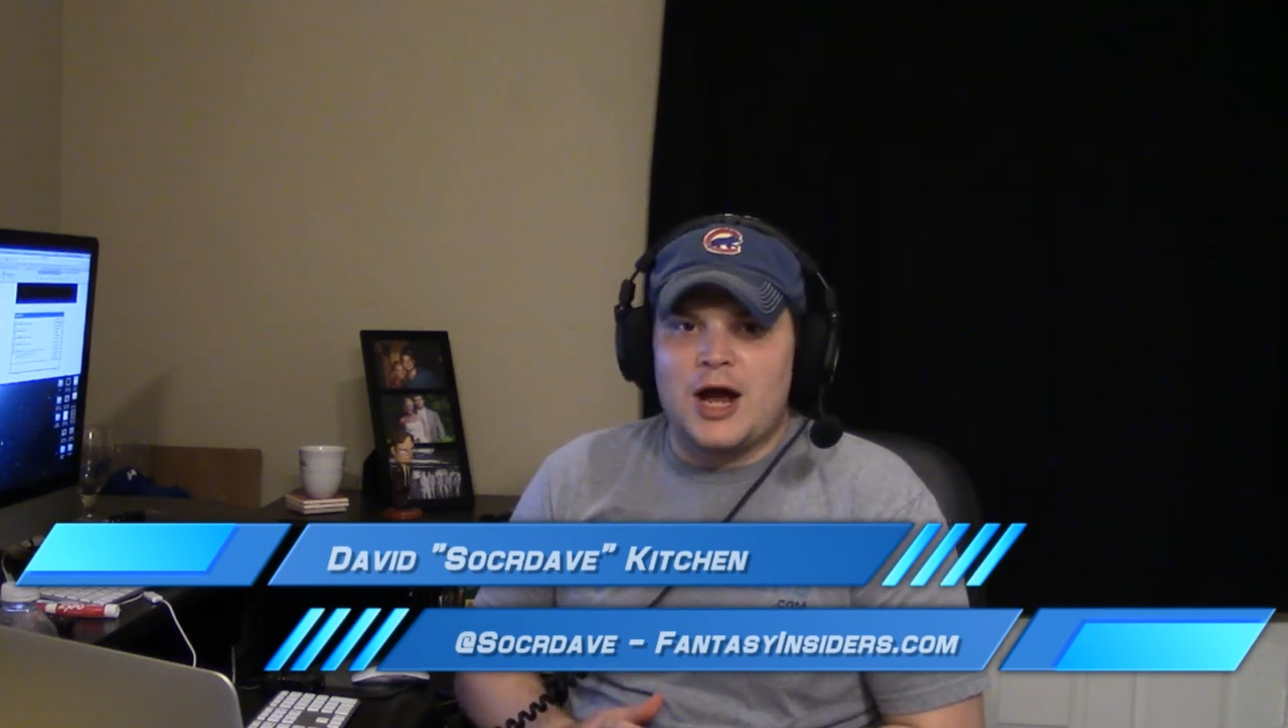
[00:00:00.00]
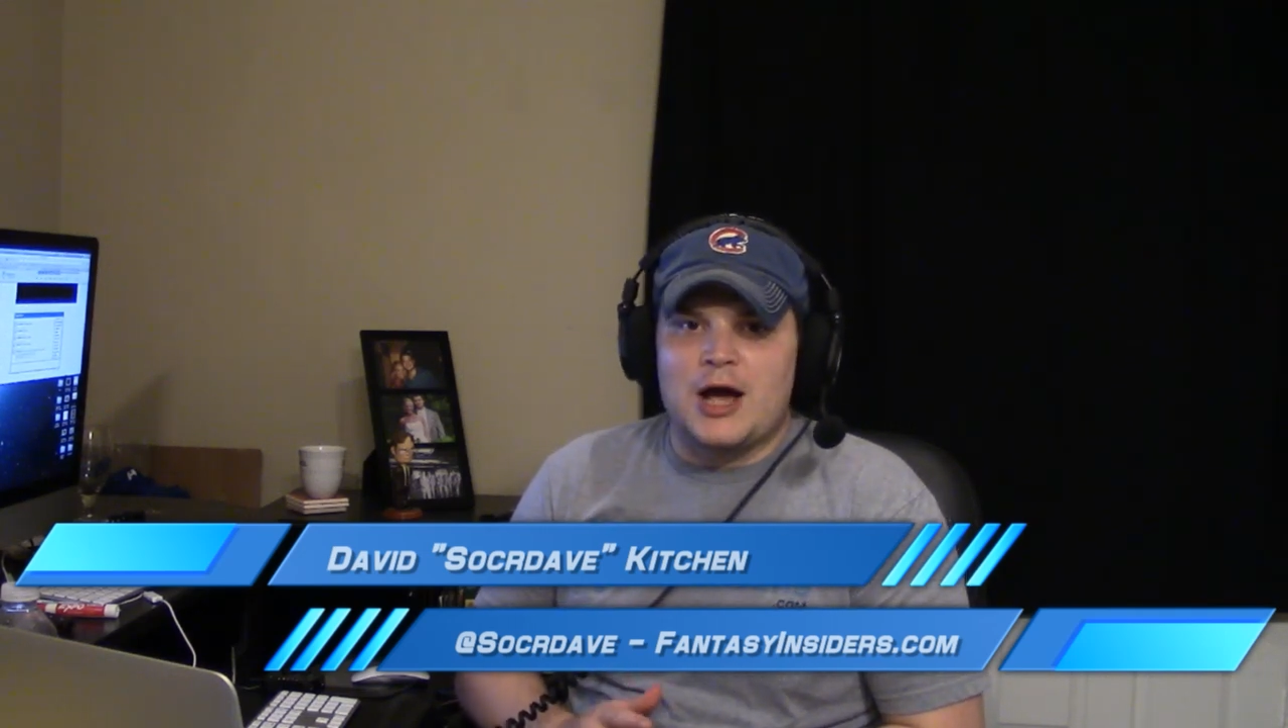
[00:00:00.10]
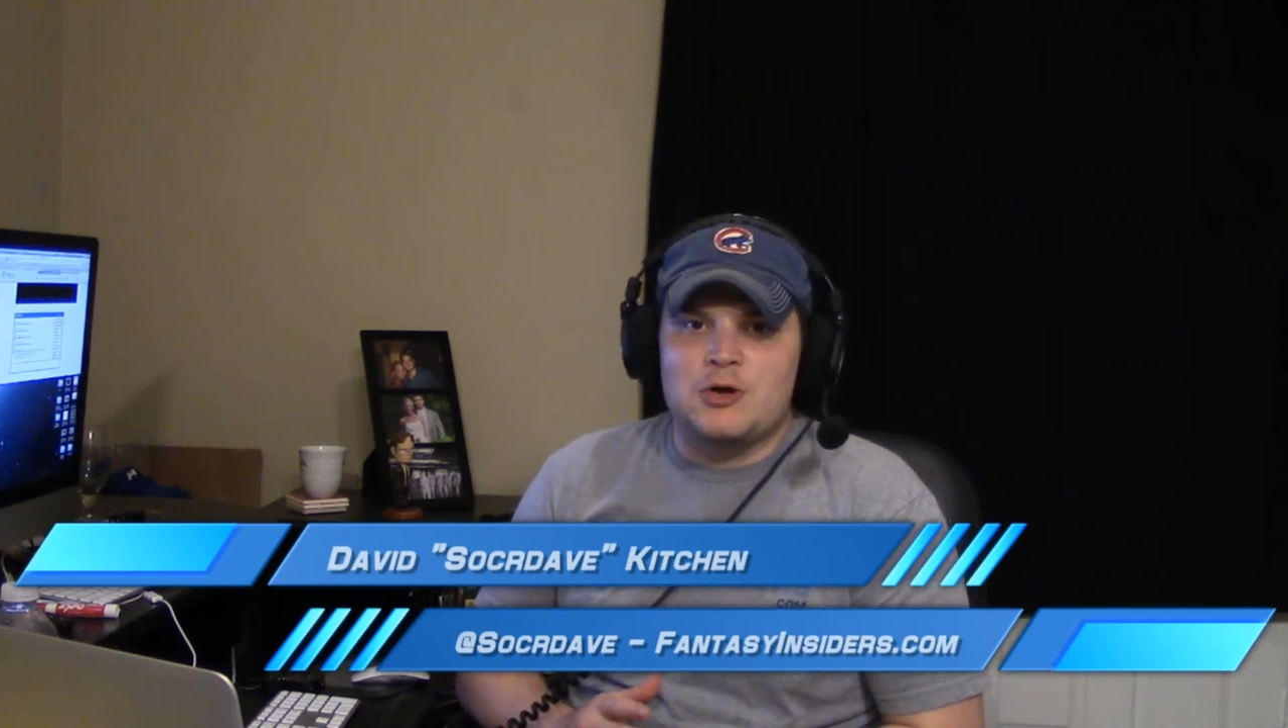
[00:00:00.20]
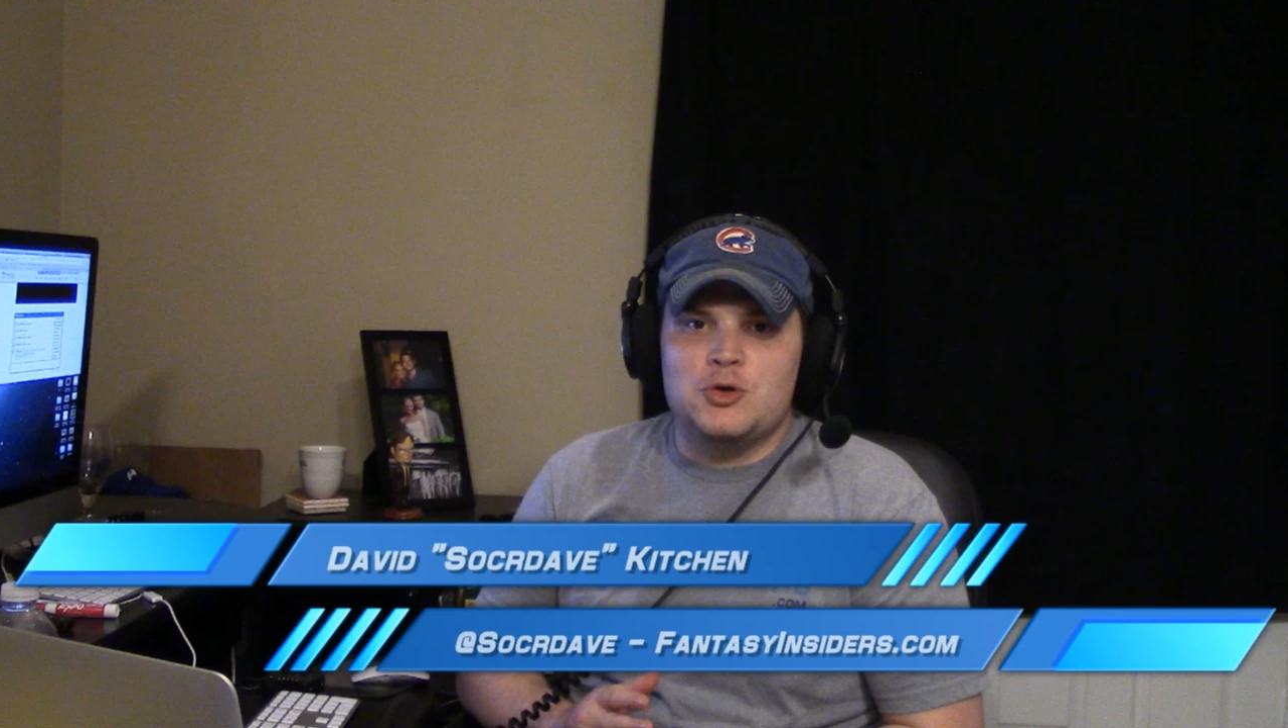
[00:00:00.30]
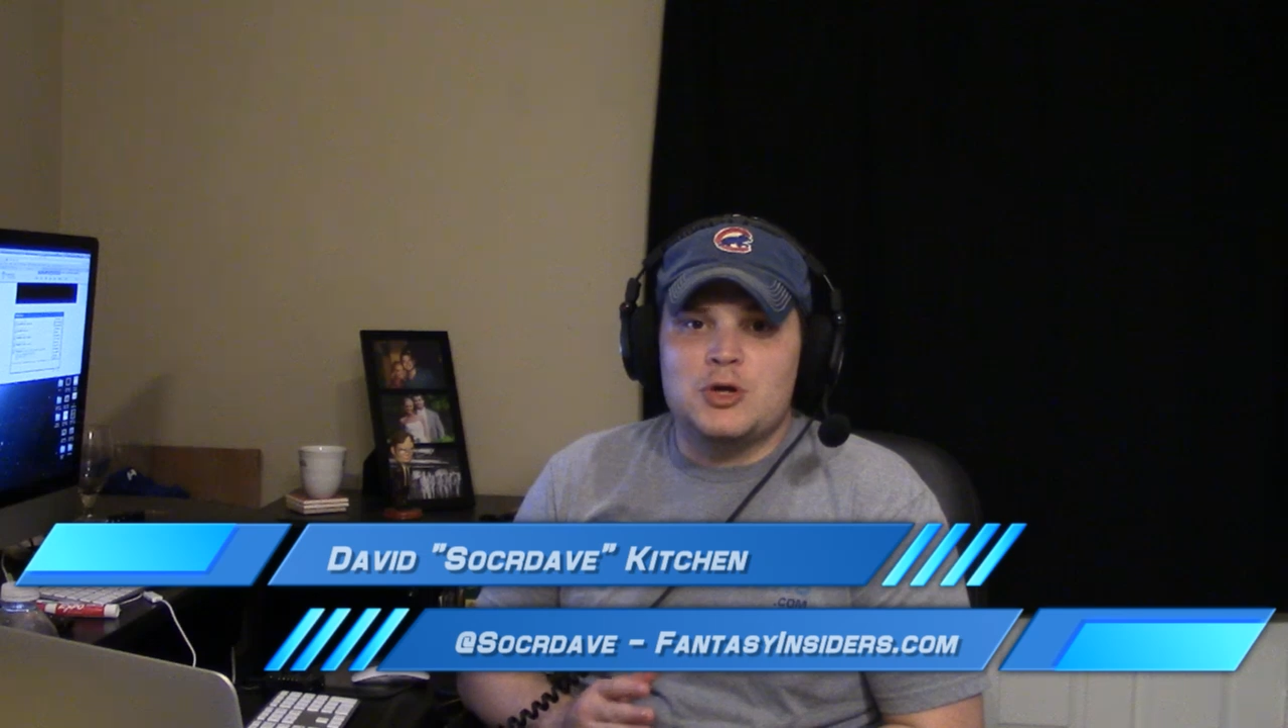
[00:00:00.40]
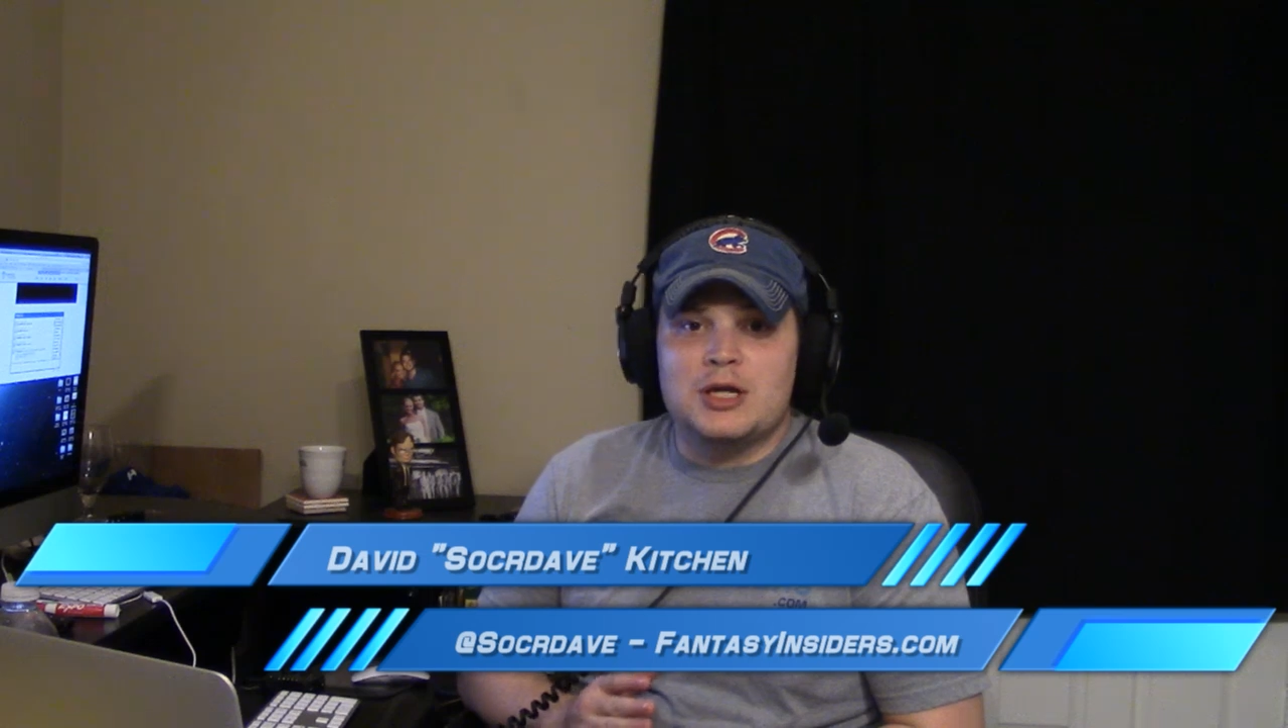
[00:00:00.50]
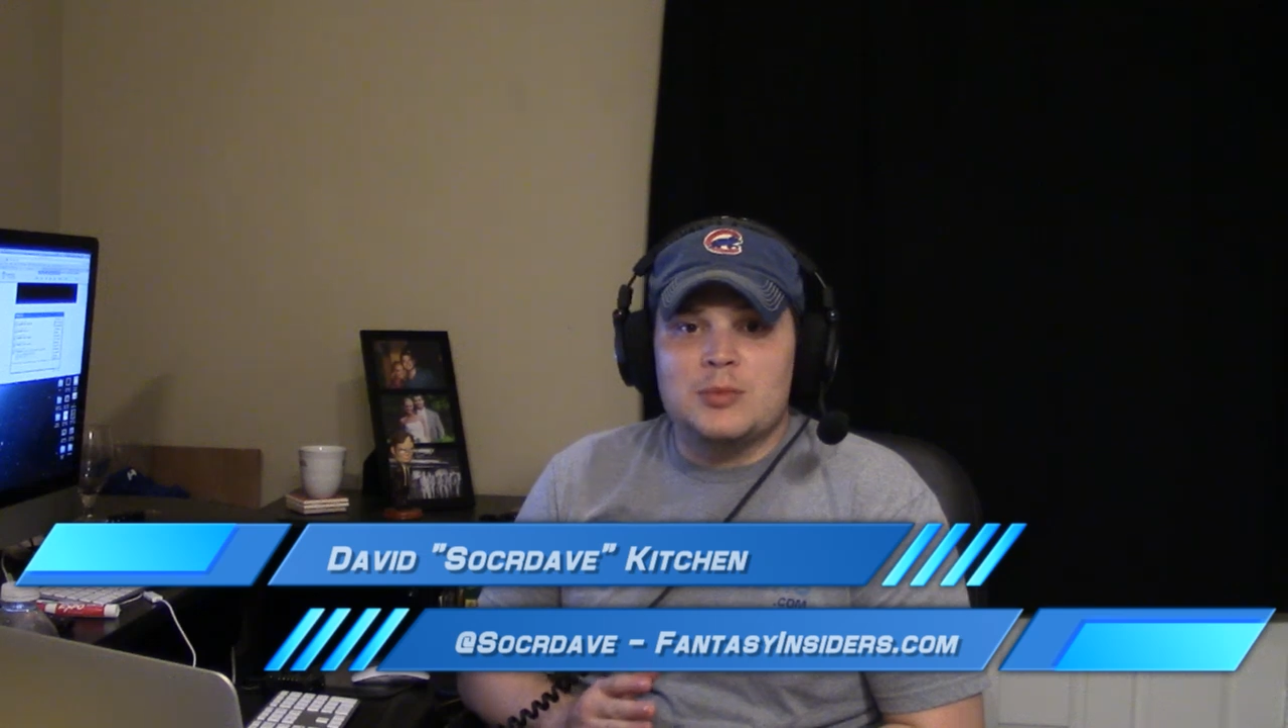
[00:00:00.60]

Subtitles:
how you can